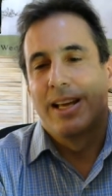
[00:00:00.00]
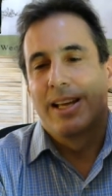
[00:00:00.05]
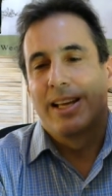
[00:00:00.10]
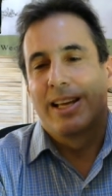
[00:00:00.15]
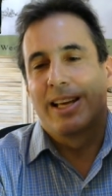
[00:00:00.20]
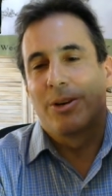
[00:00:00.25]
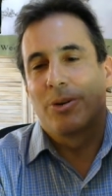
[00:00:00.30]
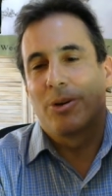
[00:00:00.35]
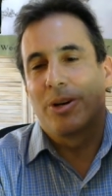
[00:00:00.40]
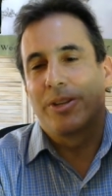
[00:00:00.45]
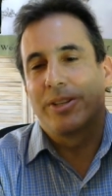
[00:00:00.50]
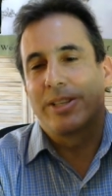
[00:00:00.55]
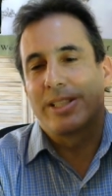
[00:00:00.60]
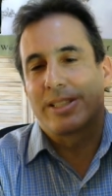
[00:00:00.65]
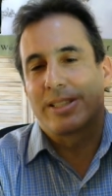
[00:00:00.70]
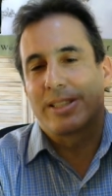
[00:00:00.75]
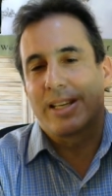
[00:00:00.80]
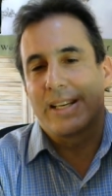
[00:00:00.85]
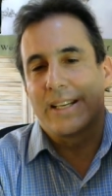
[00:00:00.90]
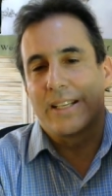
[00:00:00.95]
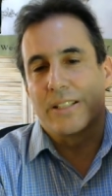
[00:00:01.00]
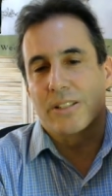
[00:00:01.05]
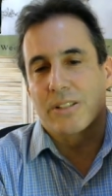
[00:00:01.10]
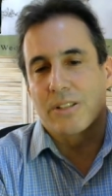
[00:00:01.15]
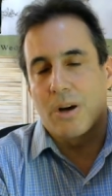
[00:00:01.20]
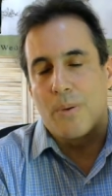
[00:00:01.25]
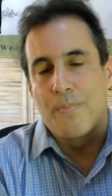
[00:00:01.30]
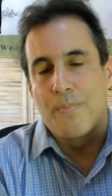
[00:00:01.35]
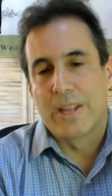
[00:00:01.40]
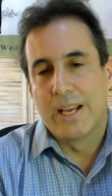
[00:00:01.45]
and all these things.
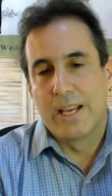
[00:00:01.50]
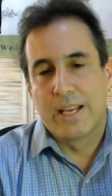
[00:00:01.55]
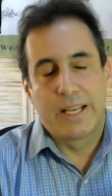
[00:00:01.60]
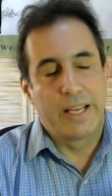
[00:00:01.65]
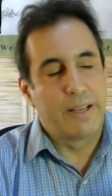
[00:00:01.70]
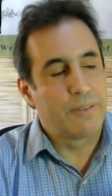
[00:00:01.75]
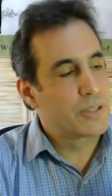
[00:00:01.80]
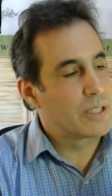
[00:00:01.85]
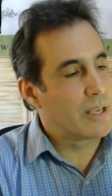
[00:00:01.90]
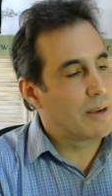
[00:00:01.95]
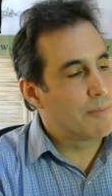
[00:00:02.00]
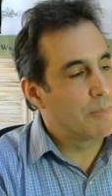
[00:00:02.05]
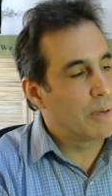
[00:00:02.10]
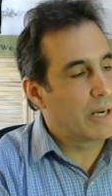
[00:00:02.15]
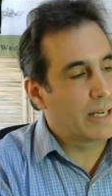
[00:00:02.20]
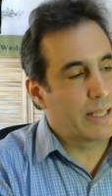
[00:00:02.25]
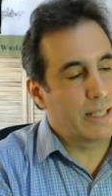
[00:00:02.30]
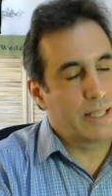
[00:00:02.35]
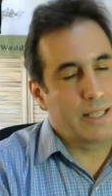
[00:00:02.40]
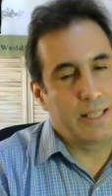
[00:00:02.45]
So if somebody